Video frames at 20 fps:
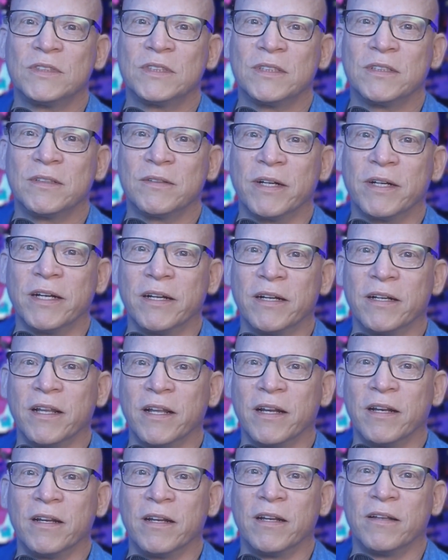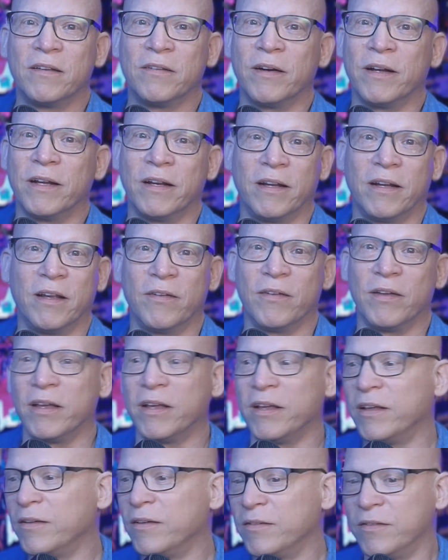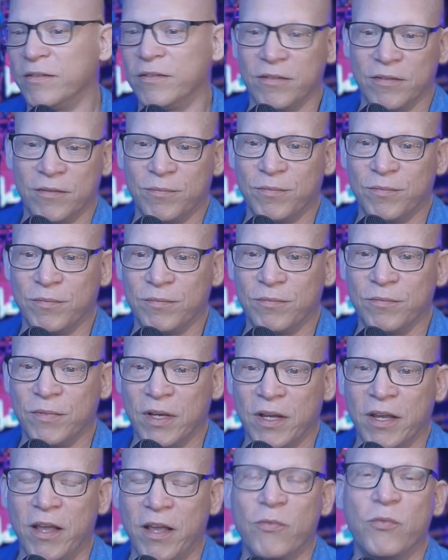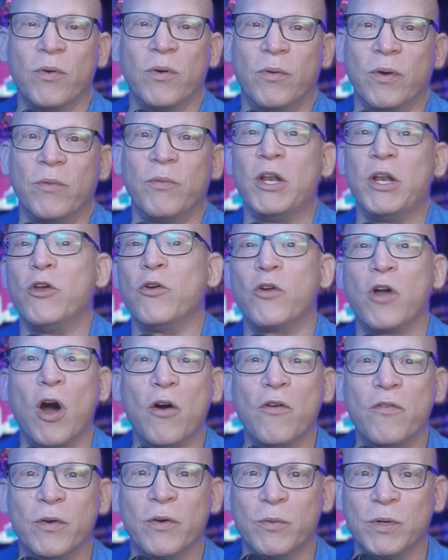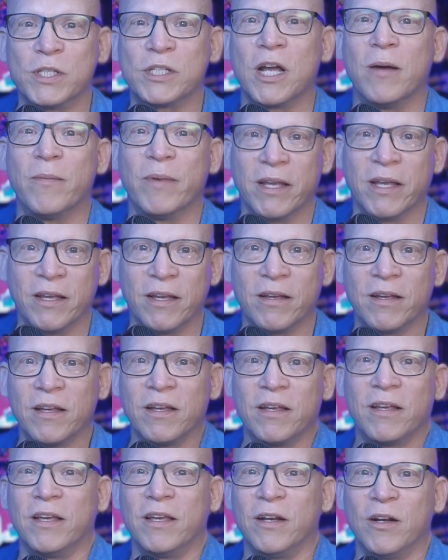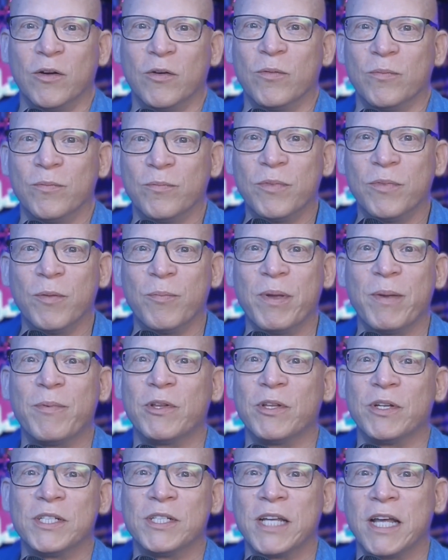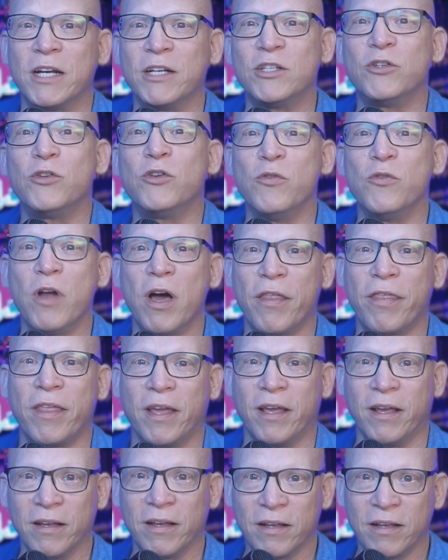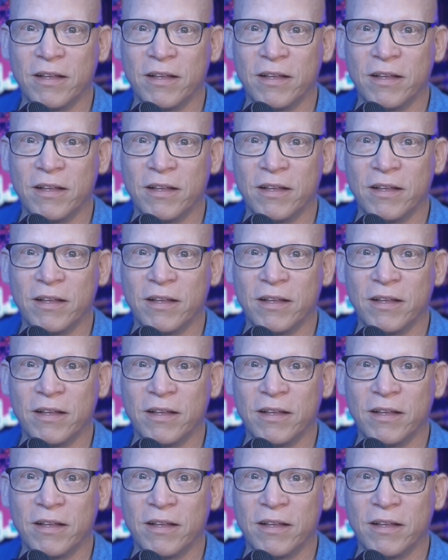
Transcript: Right. When we knew COVID was coming, the people who decided to do nothing,